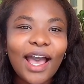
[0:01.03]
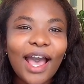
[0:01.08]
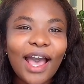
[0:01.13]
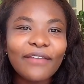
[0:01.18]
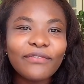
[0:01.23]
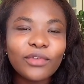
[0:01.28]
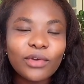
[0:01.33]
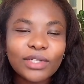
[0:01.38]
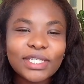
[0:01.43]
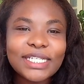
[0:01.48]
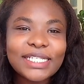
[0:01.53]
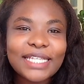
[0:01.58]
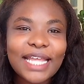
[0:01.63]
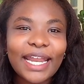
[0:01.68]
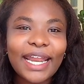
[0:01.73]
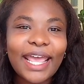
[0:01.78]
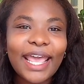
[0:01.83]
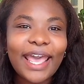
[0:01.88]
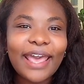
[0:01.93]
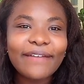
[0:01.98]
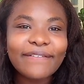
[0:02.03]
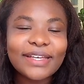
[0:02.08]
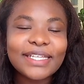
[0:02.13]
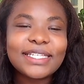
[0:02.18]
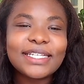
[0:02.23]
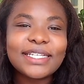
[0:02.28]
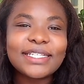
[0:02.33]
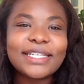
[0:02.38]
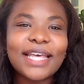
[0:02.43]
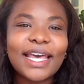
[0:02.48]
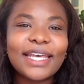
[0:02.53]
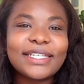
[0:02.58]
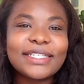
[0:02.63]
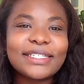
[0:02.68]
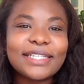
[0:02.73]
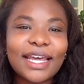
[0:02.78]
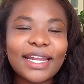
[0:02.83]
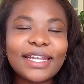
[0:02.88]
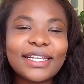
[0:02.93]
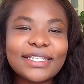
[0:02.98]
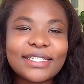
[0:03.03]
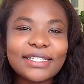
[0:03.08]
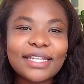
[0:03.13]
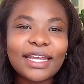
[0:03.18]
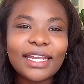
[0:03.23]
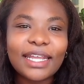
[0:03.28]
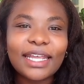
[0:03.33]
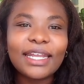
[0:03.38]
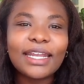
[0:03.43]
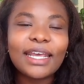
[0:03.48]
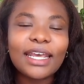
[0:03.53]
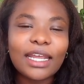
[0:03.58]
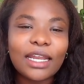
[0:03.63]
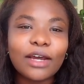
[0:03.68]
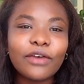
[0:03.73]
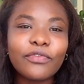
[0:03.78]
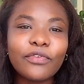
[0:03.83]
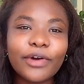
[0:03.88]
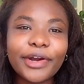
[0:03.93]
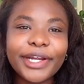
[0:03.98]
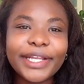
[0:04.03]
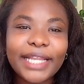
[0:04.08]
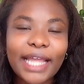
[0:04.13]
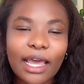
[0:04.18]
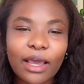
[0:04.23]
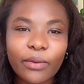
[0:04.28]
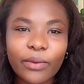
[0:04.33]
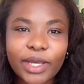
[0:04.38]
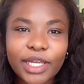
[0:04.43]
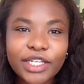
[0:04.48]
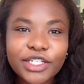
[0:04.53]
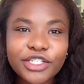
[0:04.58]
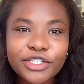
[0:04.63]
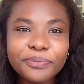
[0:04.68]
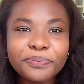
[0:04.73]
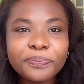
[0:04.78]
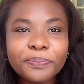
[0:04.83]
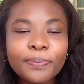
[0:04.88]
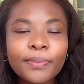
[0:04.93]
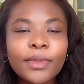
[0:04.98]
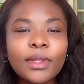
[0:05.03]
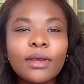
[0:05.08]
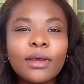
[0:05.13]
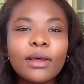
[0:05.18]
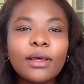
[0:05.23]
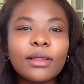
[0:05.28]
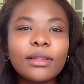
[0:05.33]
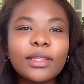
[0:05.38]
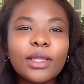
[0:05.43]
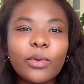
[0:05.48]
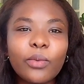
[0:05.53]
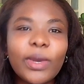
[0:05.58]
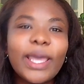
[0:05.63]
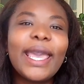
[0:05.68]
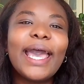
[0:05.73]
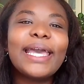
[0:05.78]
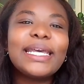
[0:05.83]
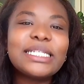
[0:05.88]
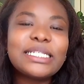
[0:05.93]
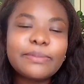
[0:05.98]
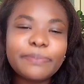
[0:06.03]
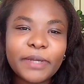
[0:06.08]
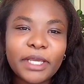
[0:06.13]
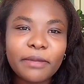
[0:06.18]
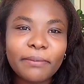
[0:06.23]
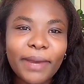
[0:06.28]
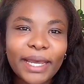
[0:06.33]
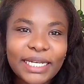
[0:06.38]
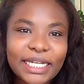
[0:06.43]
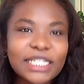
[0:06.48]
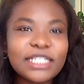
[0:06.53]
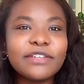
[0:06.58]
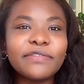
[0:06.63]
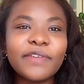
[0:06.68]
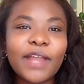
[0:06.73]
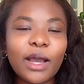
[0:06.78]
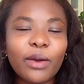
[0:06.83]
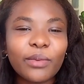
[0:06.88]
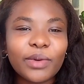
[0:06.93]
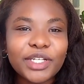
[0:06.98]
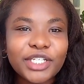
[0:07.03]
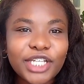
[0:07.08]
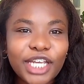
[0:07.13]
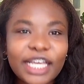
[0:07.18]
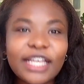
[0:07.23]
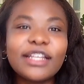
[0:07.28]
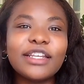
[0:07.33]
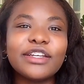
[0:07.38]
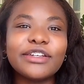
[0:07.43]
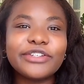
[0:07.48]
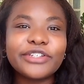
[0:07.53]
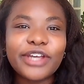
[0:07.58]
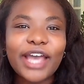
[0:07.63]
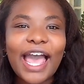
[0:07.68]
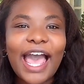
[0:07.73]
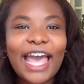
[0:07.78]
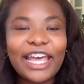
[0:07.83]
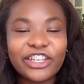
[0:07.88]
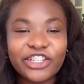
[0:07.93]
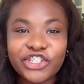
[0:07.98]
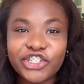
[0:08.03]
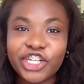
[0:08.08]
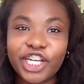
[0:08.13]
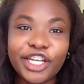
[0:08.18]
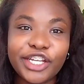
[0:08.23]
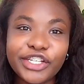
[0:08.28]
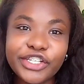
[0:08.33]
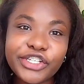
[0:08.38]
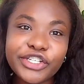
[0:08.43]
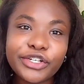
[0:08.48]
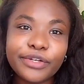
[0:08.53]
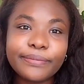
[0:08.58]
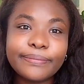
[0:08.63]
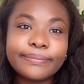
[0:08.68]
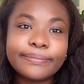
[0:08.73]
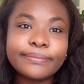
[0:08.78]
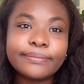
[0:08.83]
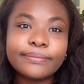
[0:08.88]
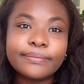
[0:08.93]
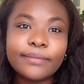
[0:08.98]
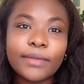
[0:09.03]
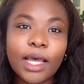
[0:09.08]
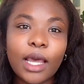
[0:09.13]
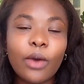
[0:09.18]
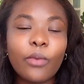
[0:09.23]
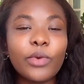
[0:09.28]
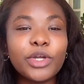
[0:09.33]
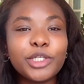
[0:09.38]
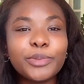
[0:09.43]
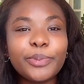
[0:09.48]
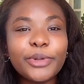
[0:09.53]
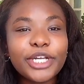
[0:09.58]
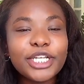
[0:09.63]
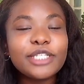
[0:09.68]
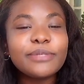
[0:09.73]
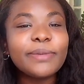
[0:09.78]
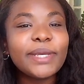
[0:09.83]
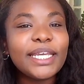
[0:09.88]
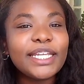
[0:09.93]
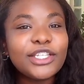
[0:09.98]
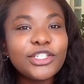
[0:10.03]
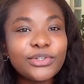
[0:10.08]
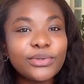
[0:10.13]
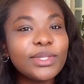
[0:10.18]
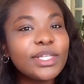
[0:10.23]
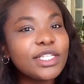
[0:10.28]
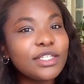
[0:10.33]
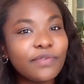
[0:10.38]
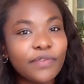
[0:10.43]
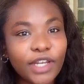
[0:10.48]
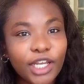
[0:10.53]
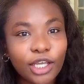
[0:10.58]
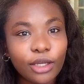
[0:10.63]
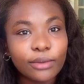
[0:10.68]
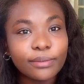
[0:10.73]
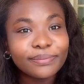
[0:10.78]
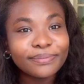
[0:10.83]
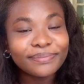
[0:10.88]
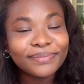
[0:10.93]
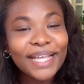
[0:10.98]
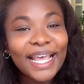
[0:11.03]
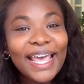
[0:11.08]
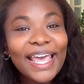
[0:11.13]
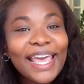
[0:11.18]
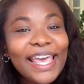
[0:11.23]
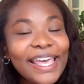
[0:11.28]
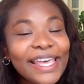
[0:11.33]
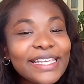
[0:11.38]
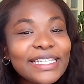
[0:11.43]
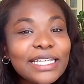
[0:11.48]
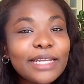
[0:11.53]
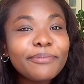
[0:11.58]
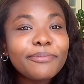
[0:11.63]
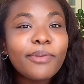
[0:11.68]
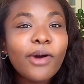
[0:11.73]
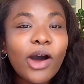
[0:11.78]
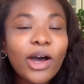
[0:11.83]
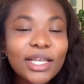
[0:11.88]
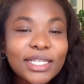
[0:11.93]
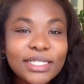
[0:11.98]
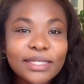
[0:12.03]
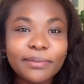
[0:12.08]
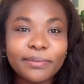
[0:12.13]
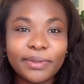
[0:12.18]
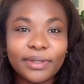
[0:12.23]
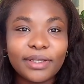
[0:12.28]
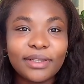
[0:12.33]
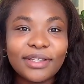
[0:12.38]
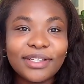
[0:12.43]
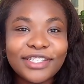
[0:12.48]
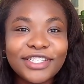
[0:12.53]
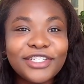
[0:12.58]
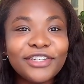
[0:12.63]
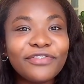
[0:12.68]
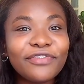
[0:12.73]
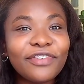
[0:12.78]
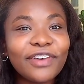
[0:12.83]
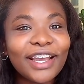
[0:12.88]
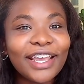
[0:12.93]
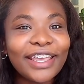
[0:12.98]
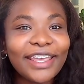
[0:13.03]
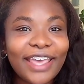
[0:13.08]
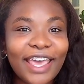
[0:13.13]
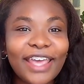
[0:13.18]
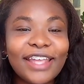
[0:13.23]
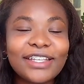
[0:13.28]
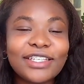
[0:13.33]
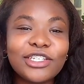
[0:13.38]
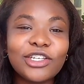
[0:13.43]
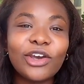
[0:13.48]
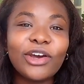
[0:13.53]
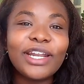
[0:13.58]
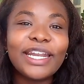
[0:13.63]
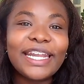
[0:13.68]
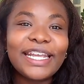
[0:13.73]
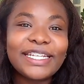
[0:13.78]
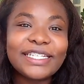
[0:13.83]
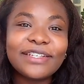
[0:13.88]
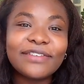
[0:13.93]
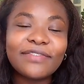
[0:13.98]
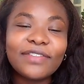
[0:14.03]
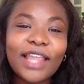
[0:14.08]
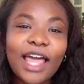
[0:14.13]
I've noticed that ever since I started studying in a foreign language, the way I speak my native language, English, has changed. Which brings me to this video. Is it possible to forget your native